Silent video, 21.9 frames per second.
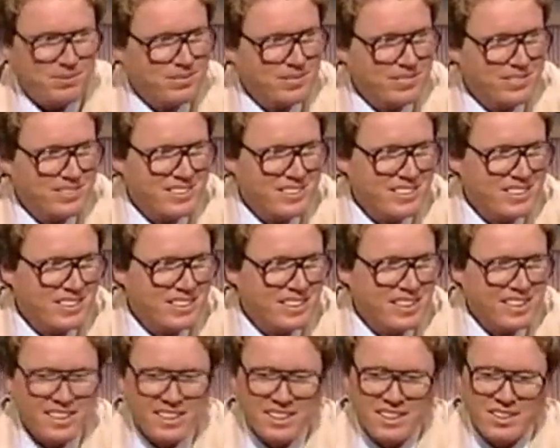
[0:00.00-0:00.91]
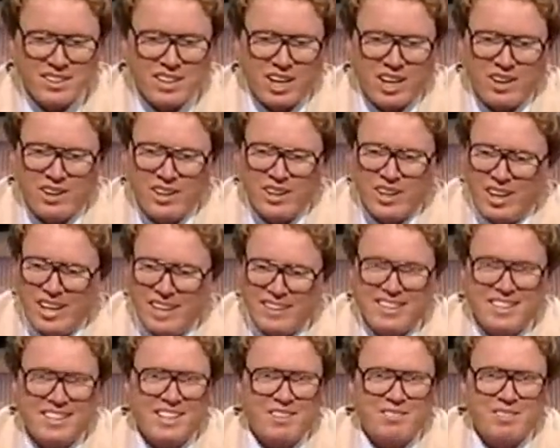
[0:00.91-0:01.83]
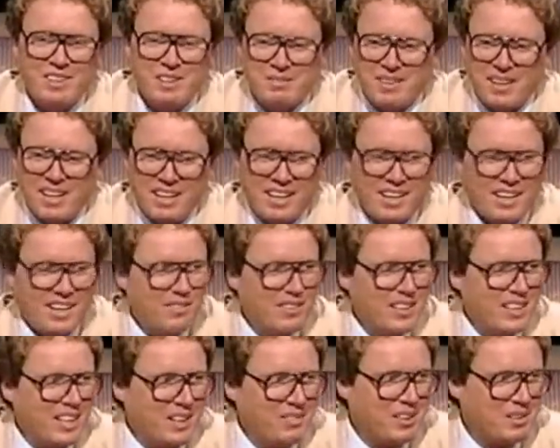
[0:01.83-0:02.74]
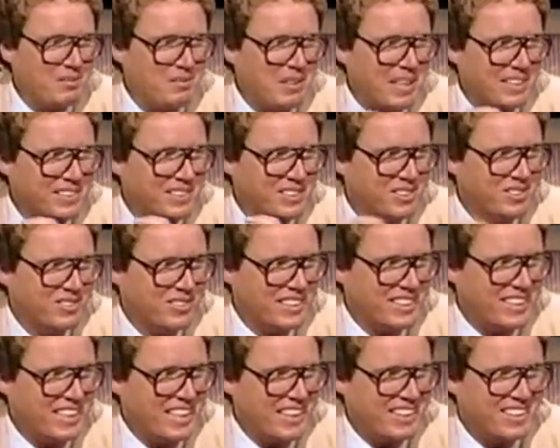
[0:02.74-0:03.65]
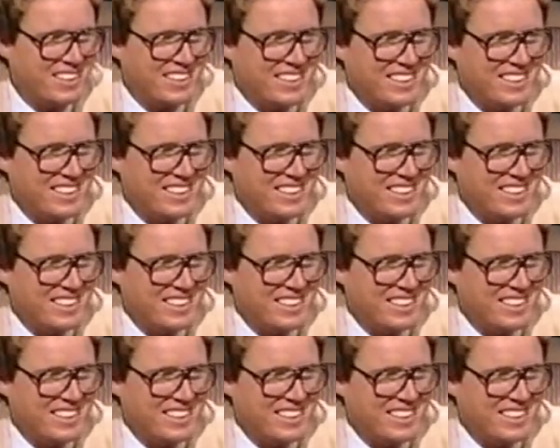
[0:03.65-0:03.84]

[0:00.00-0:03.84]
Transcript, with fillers: here we go. One no, no, I think I'm gonna. I think I'm gonna pass this one to Kathy.